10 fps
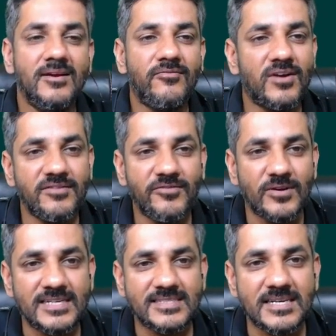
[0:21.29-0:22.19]
For a four
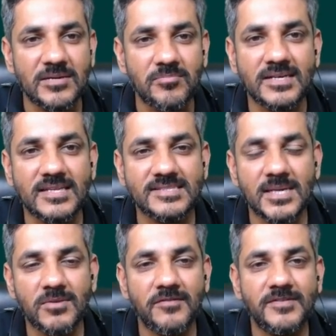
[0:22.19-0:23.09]
digit number, the
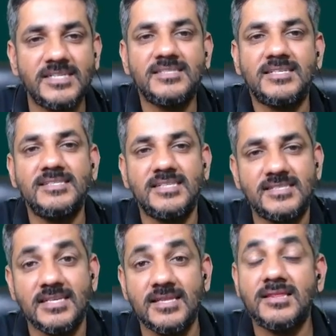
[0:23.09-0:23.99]
sum of its digits
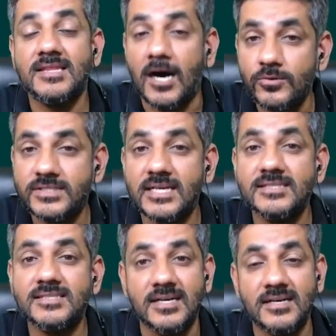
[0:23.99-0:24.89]
in the
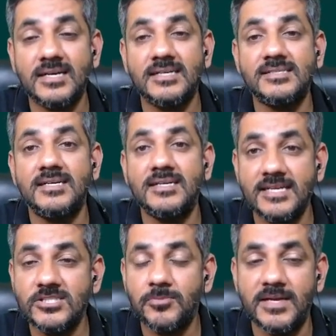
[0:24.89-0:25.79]
thousands, hundreds and
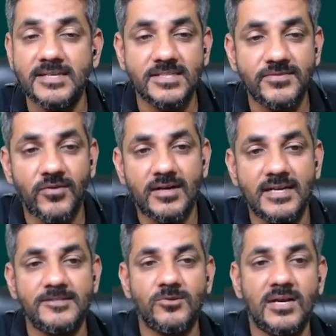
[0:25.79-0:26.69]
tens place is
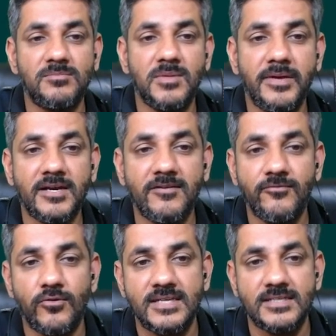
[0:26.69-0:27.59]
14. So let me make a
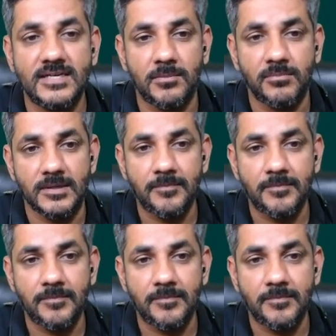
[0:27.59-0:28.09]
four digit number.